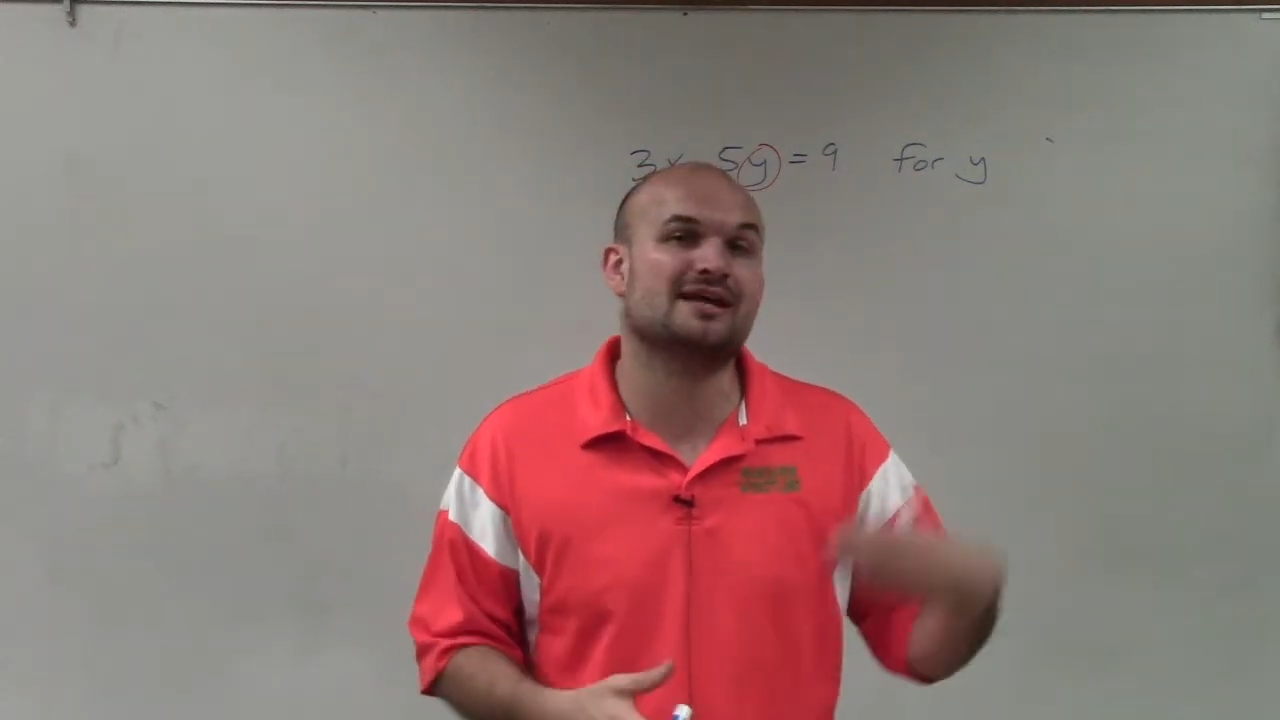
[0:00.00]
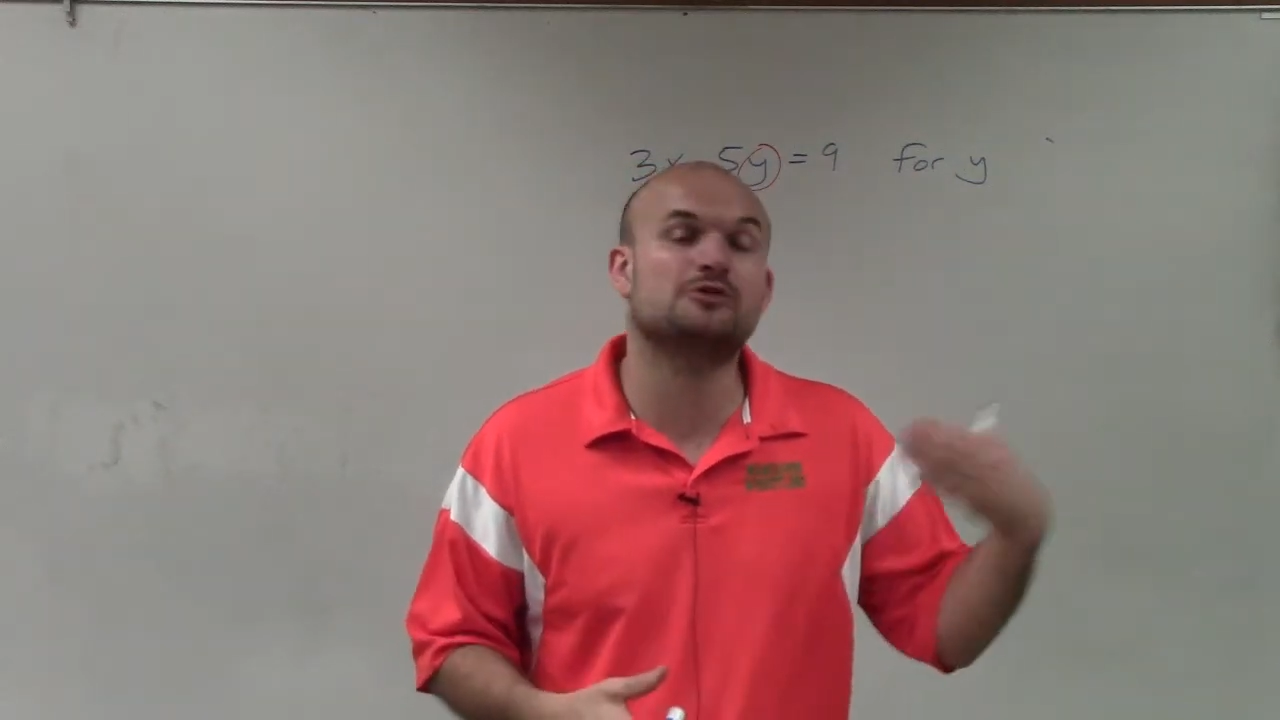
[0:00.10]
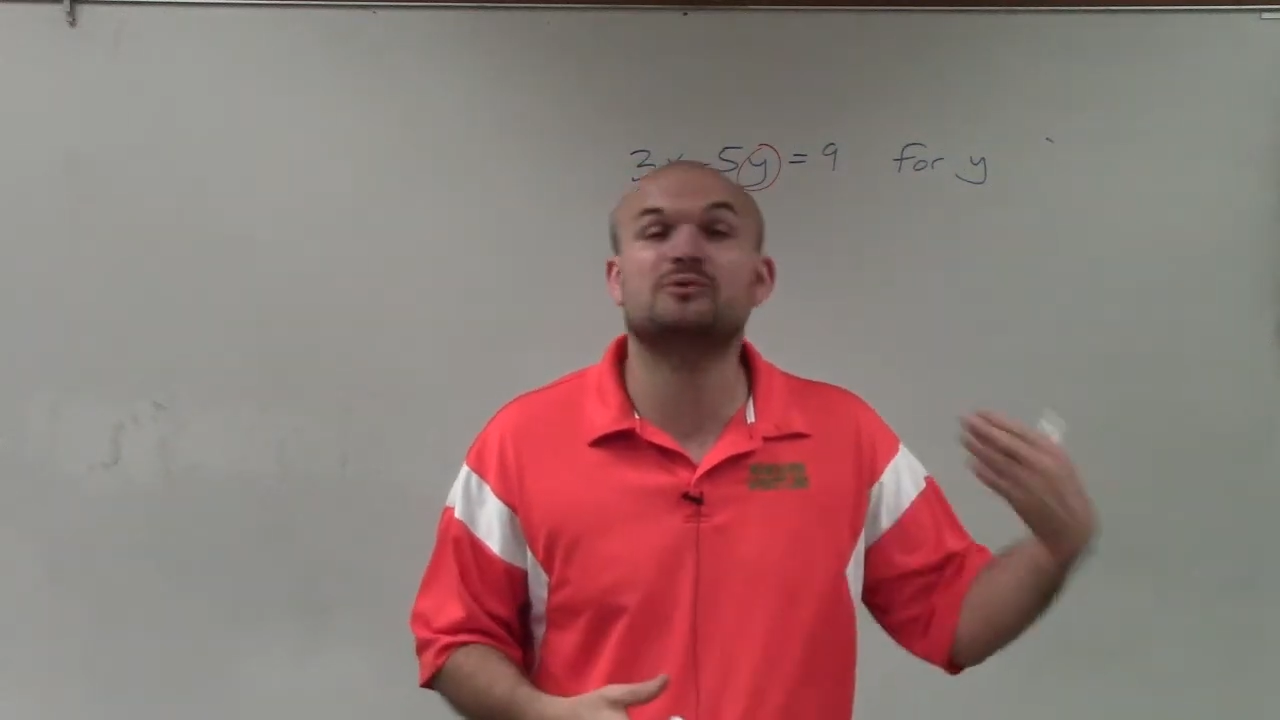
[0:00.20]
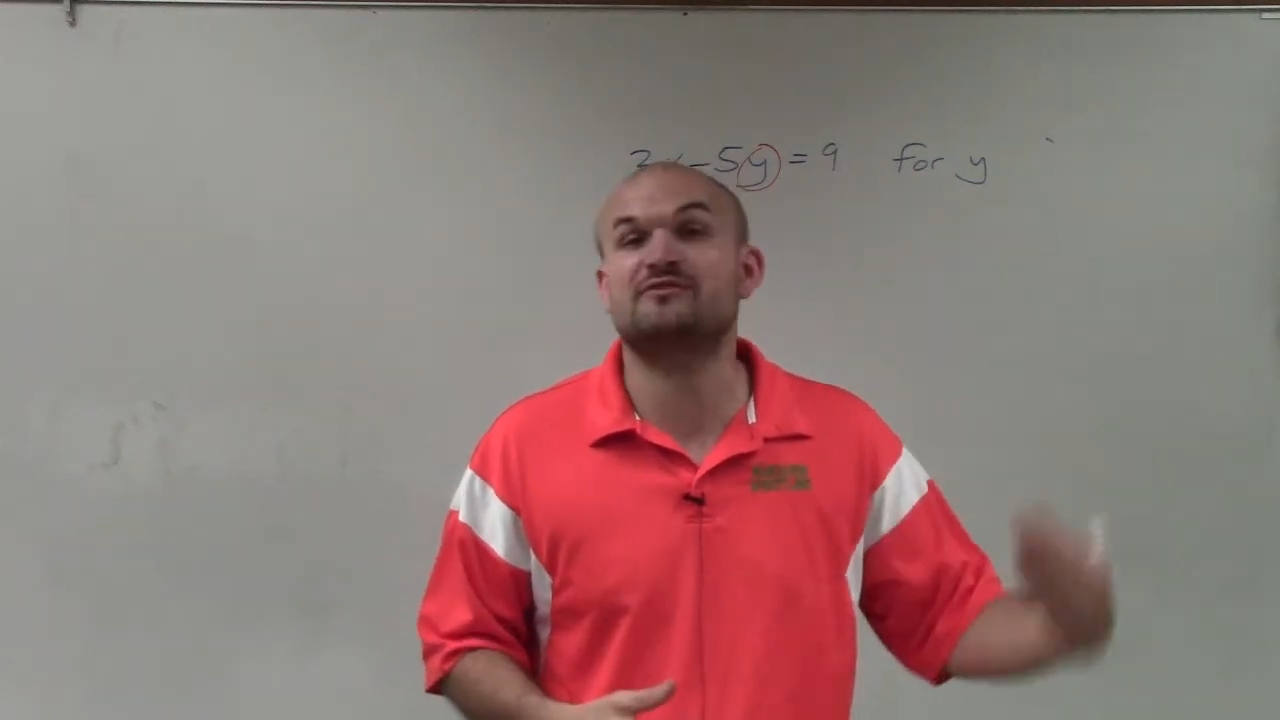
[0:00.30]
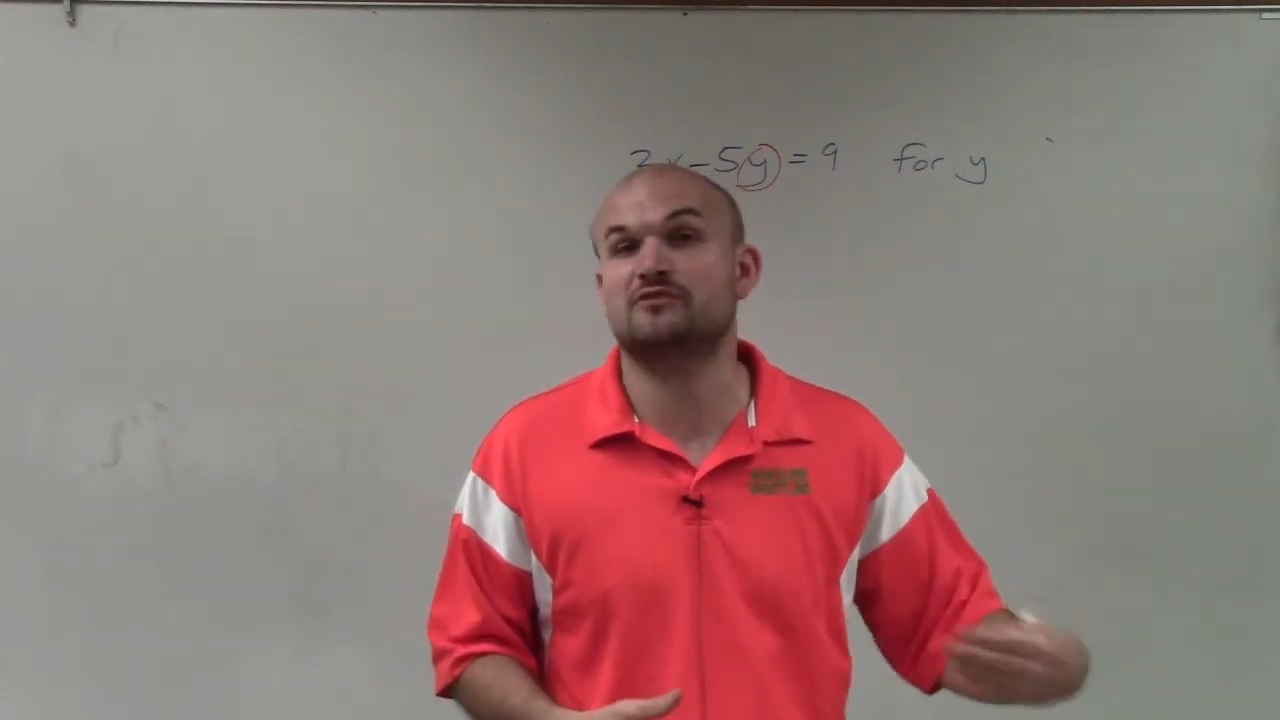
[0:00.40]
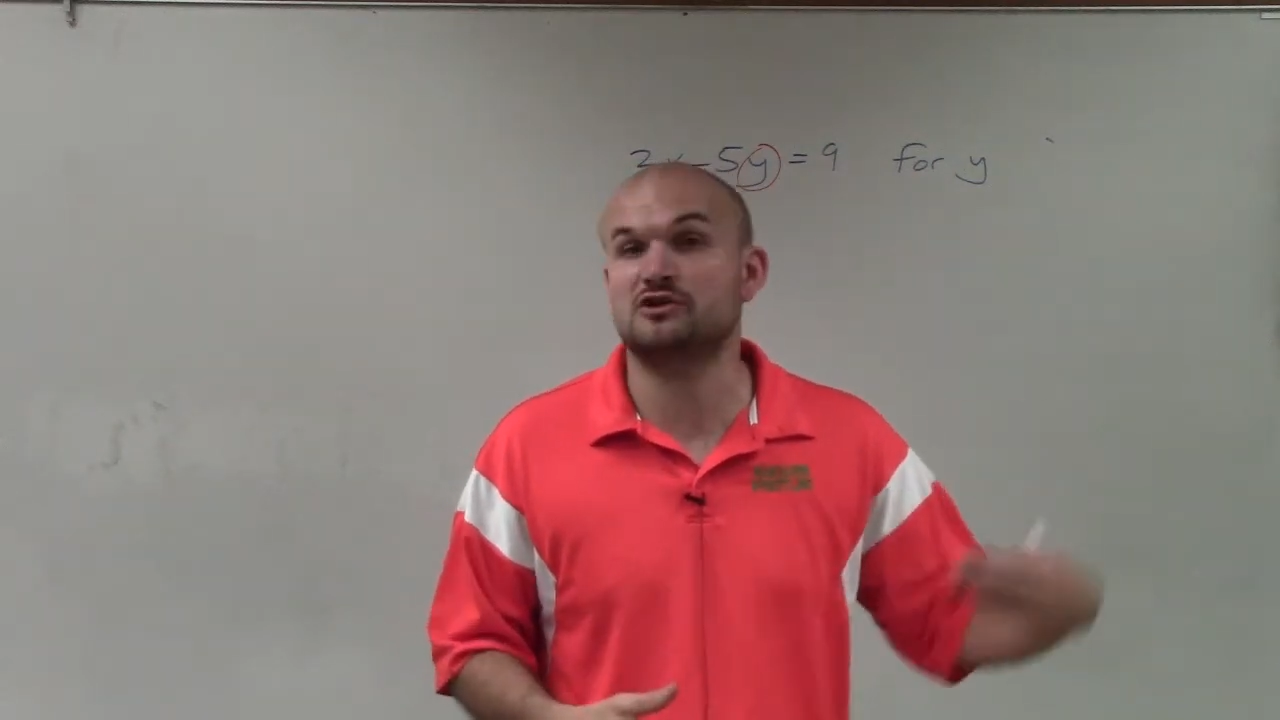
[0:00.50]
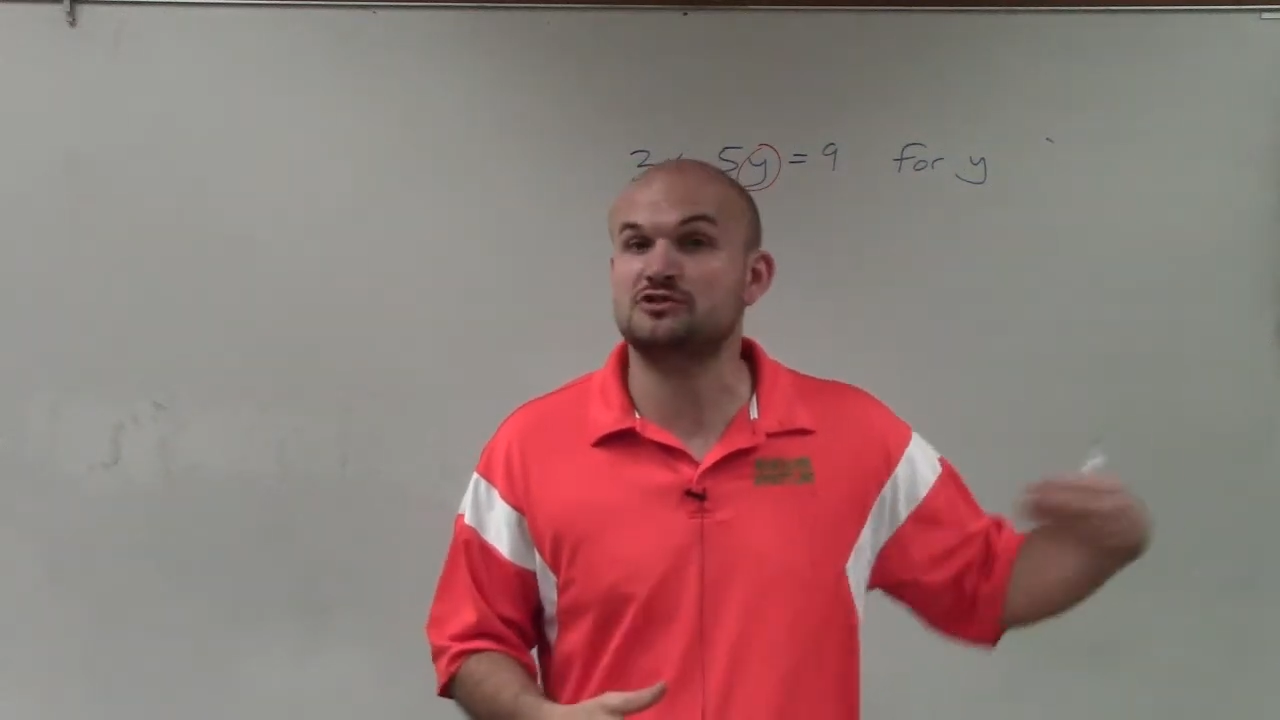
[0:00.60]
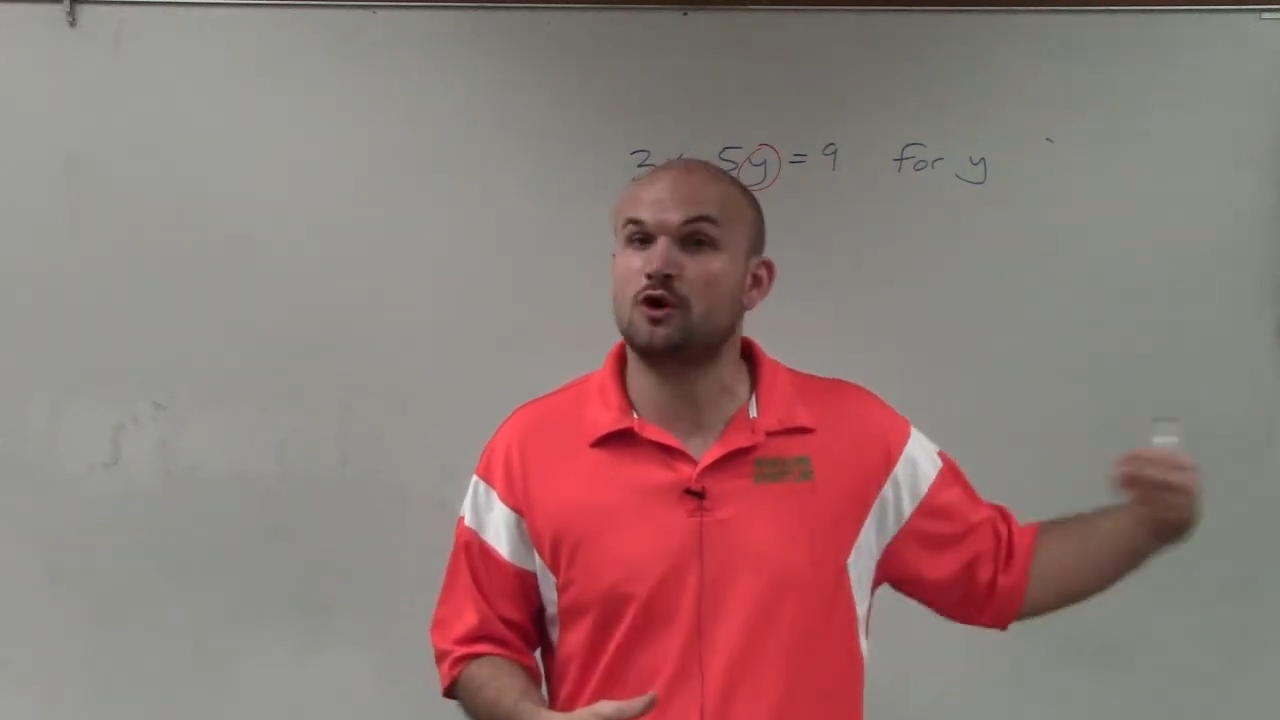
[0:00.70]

the reverse